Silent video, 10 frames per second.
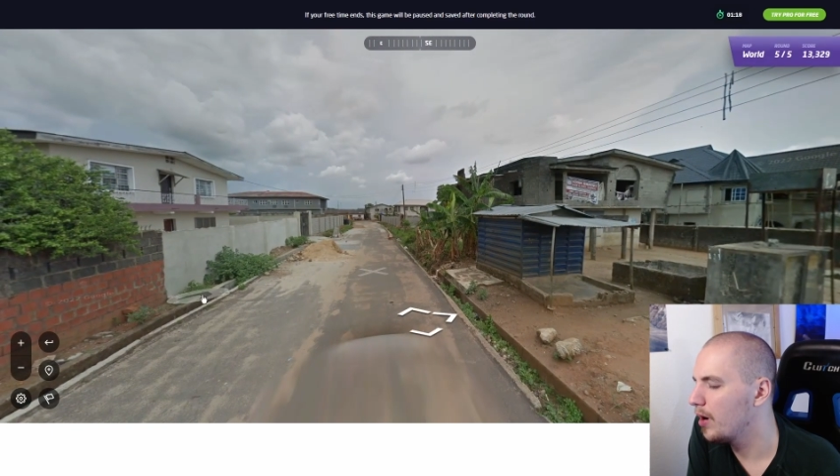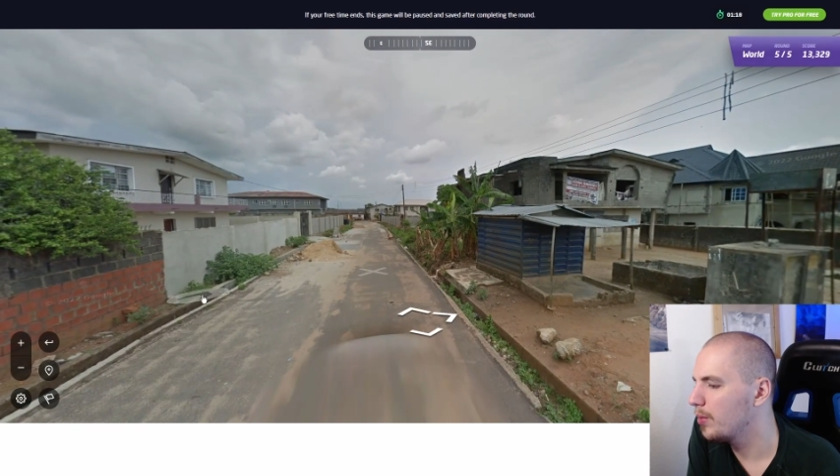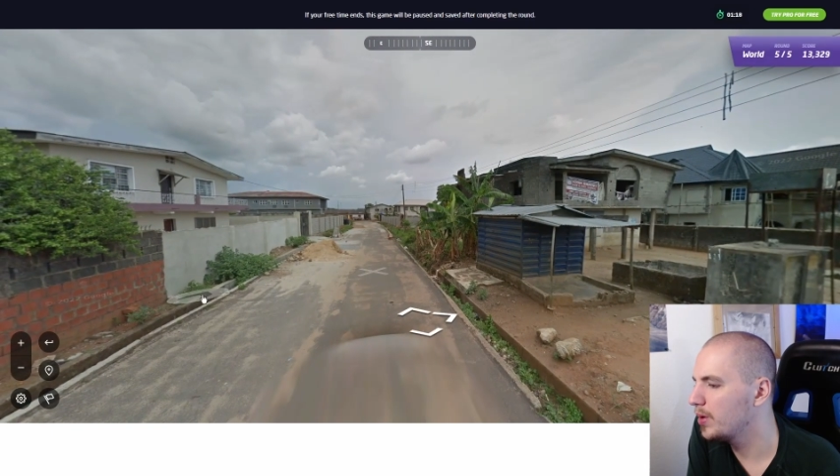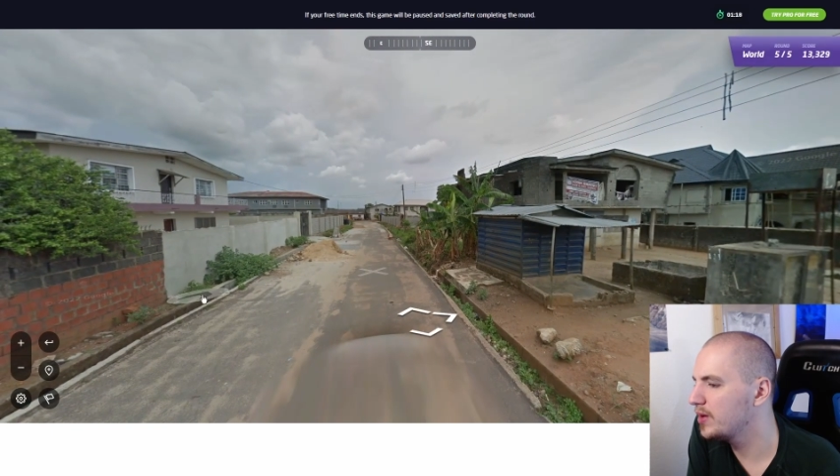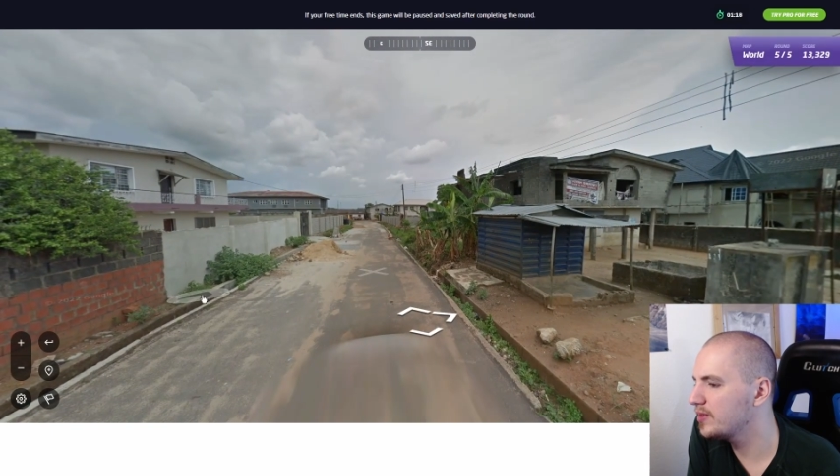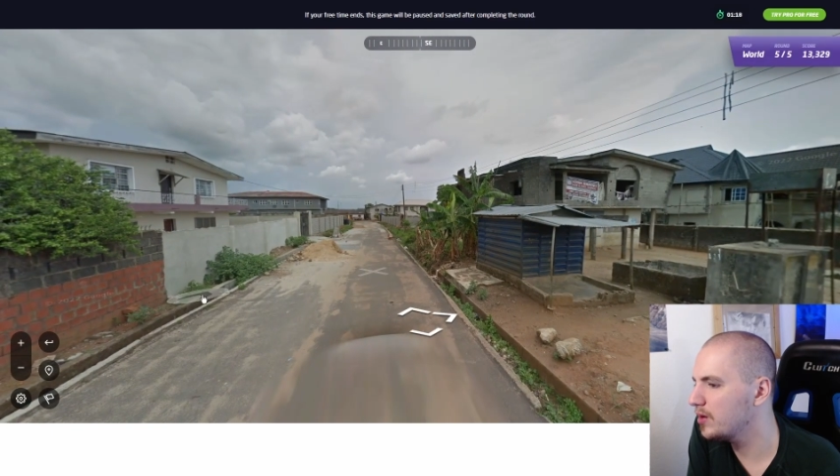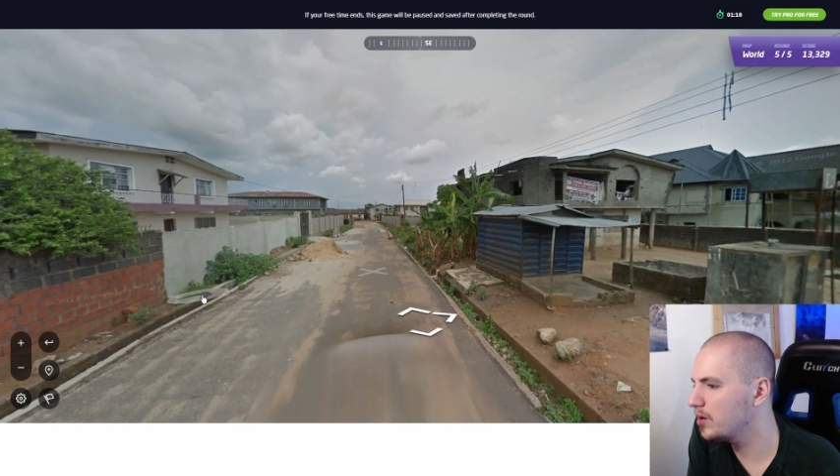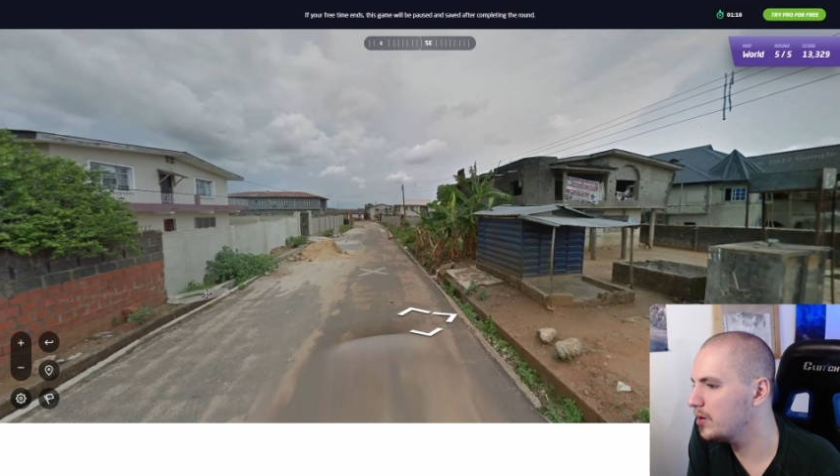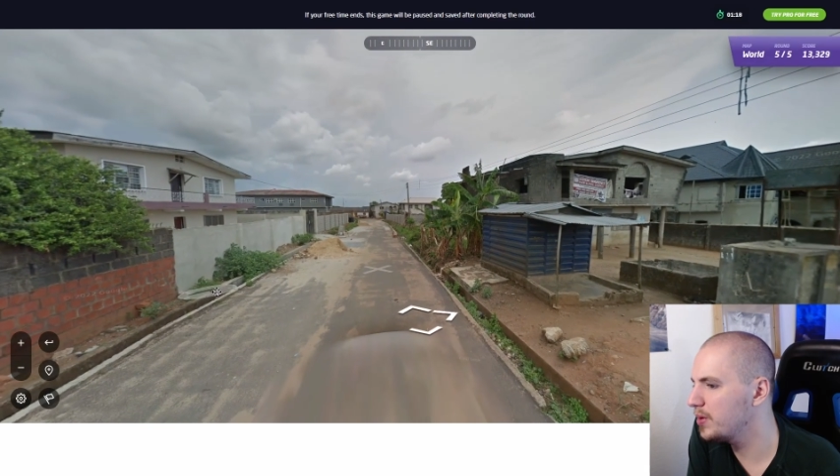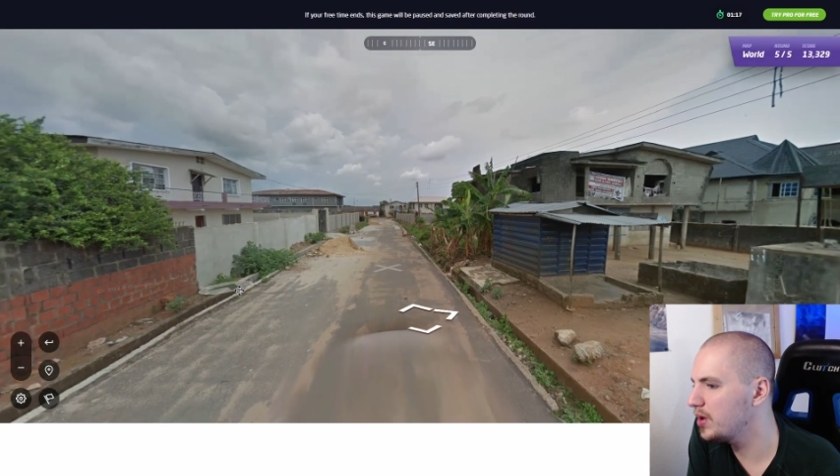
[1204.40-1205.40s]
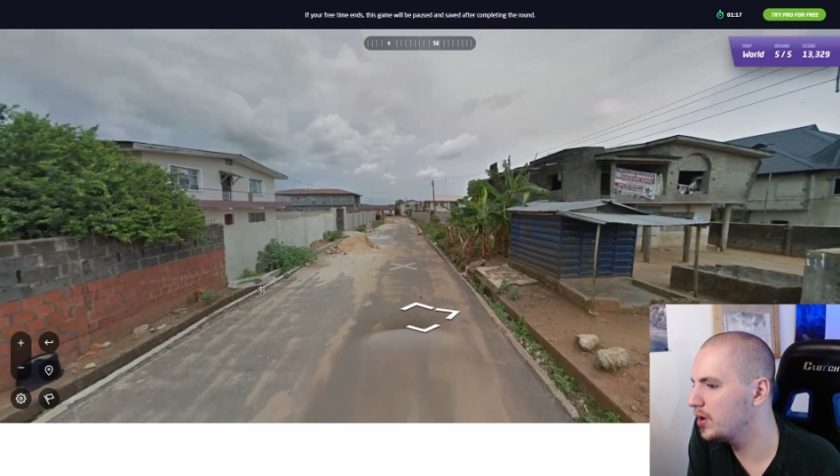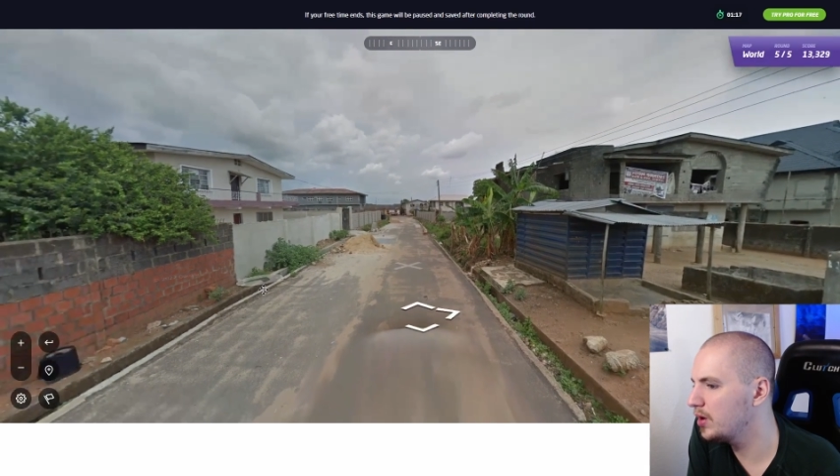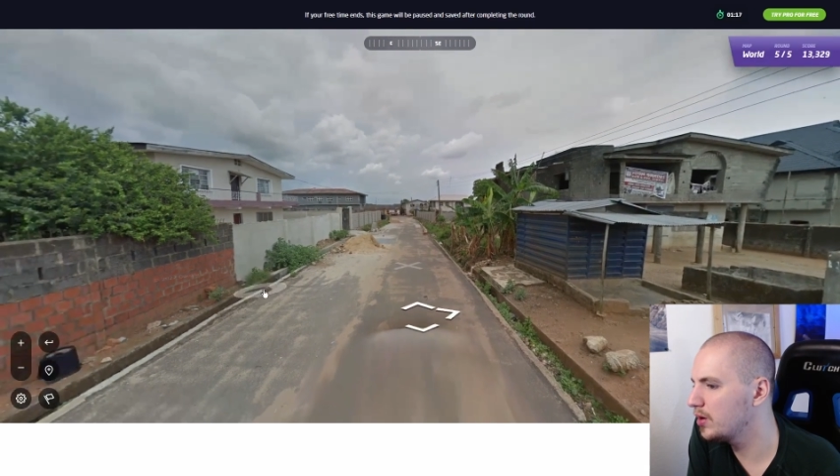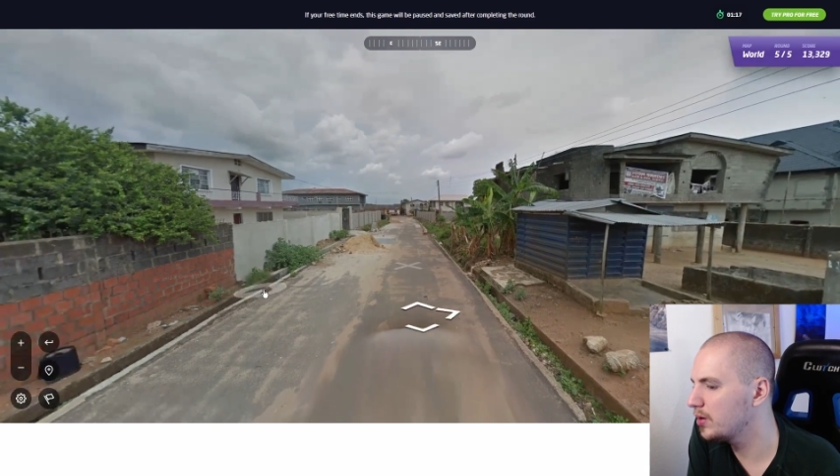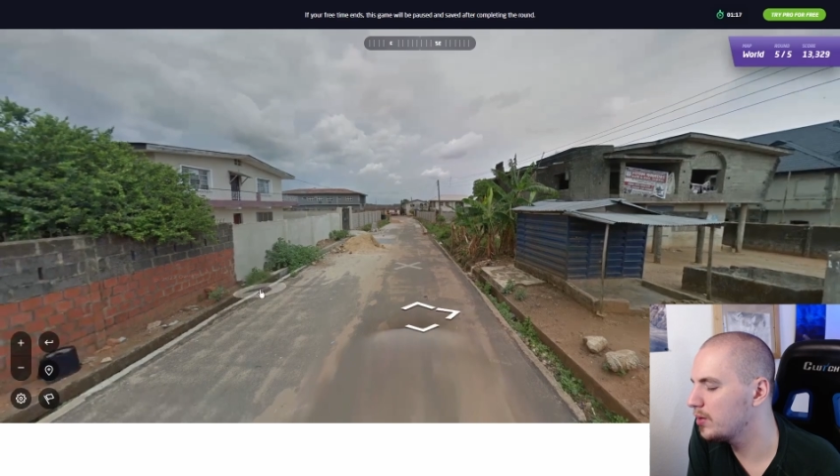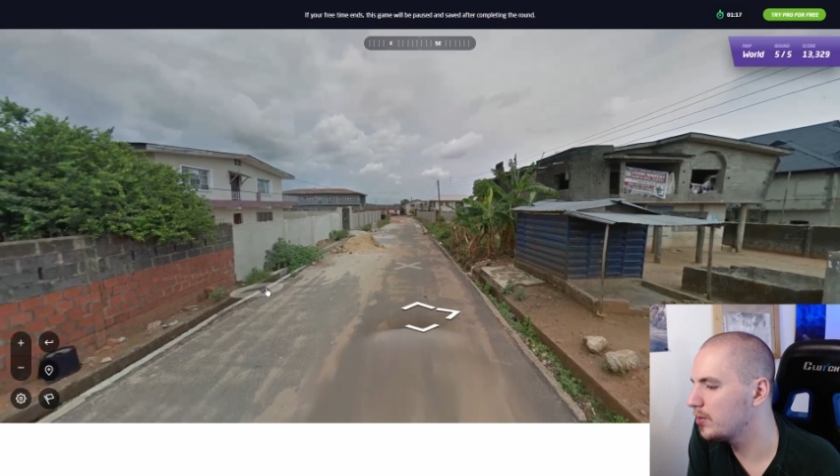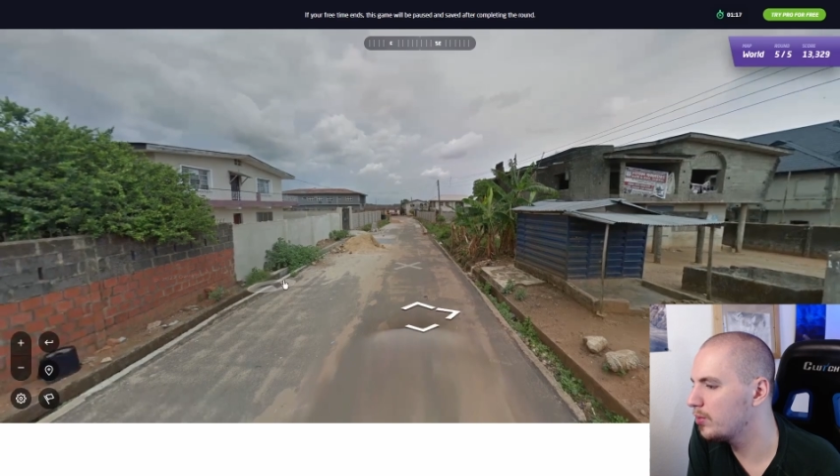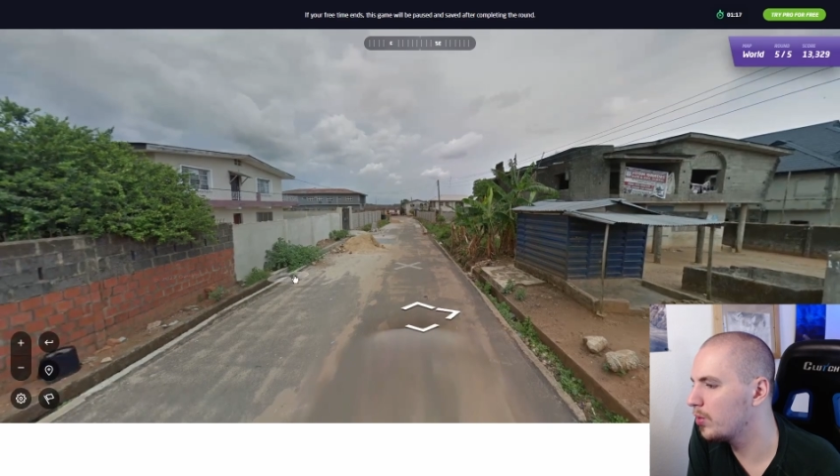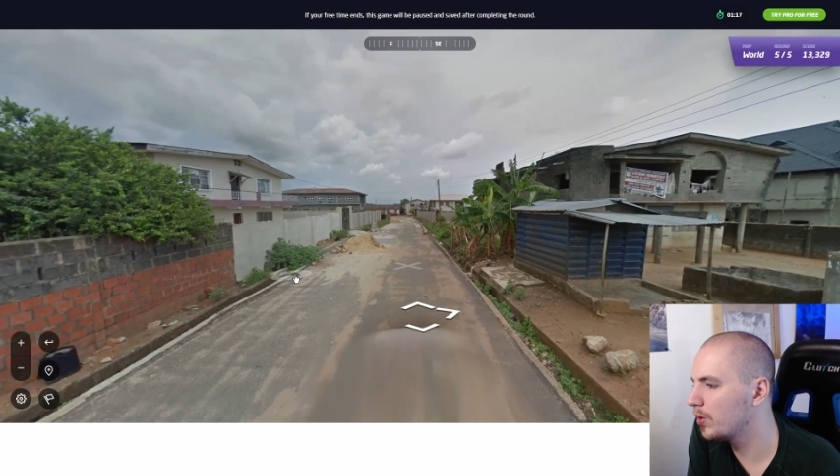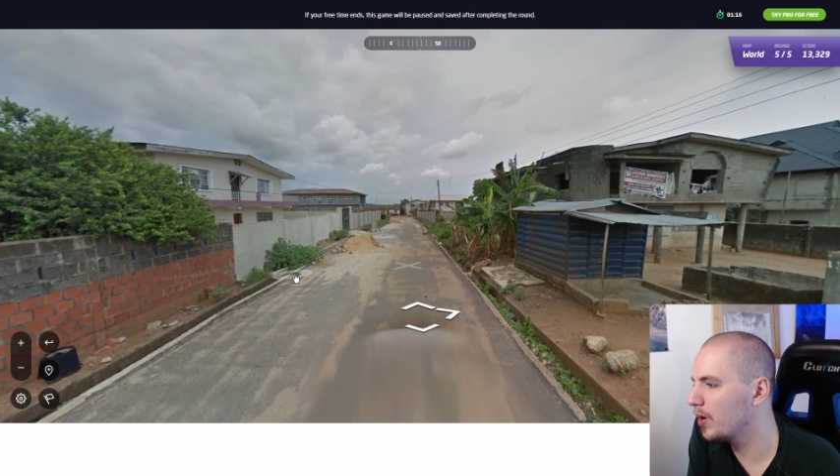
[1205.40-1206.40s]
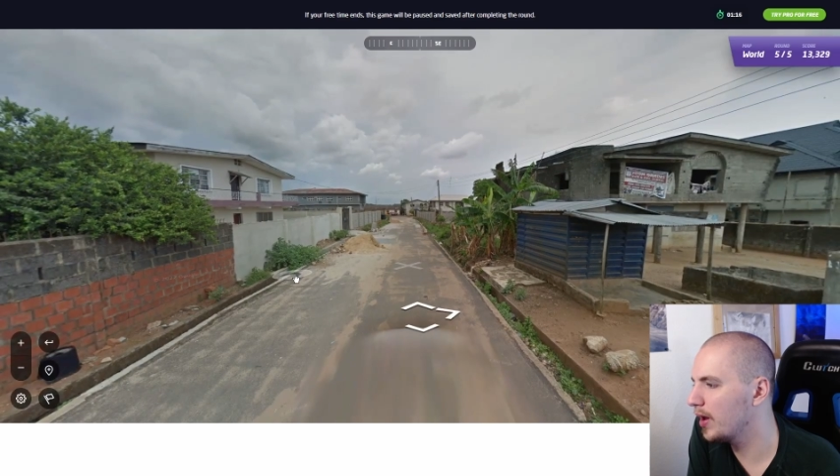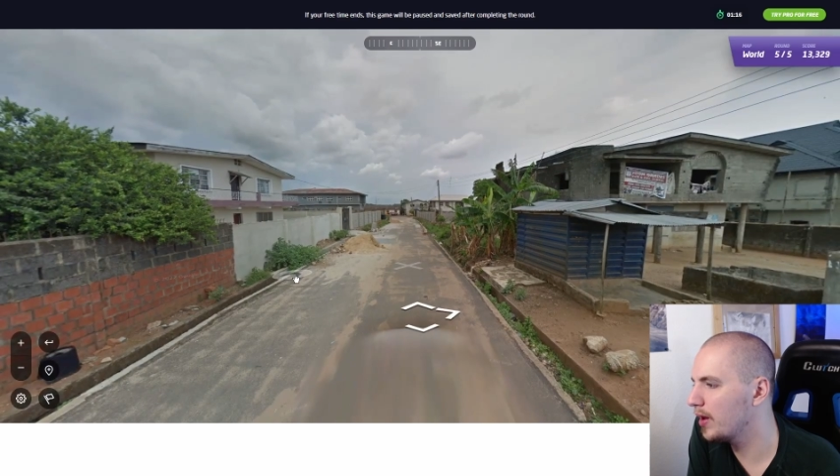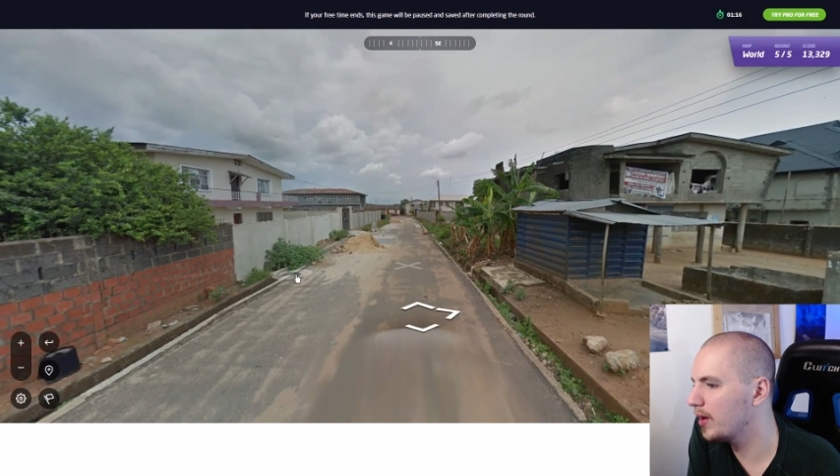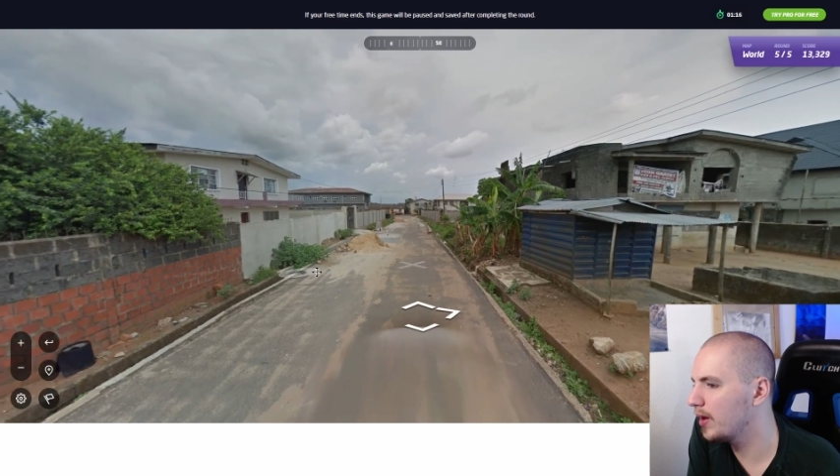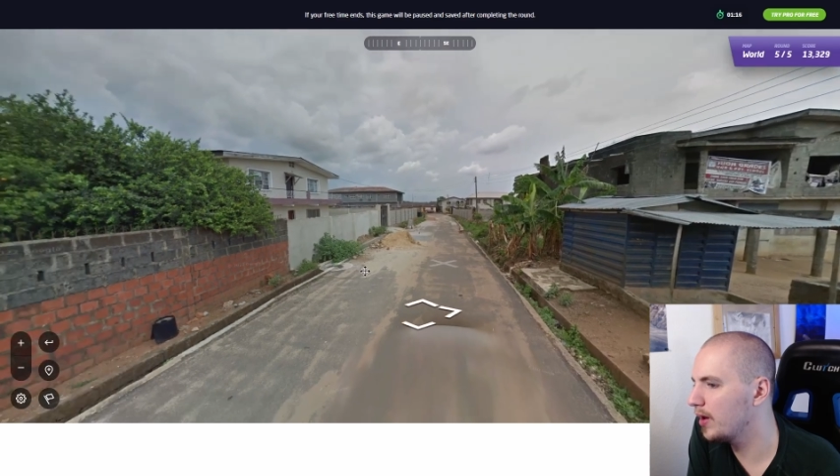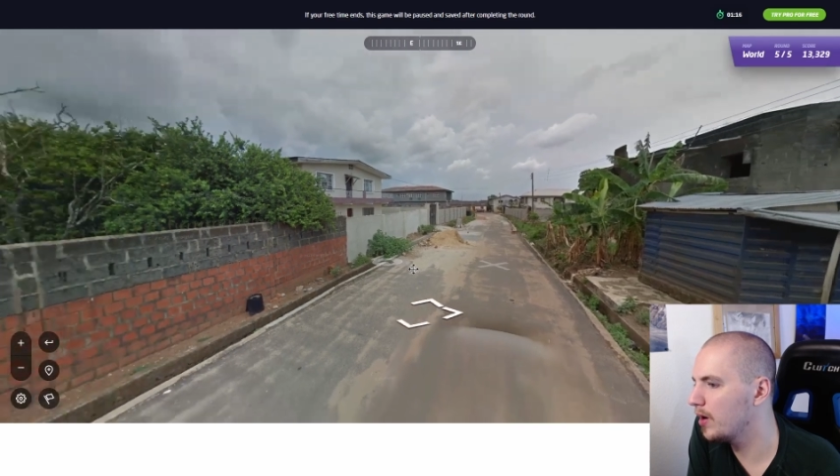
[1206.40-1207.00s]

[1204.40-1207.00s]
But it still could be more likely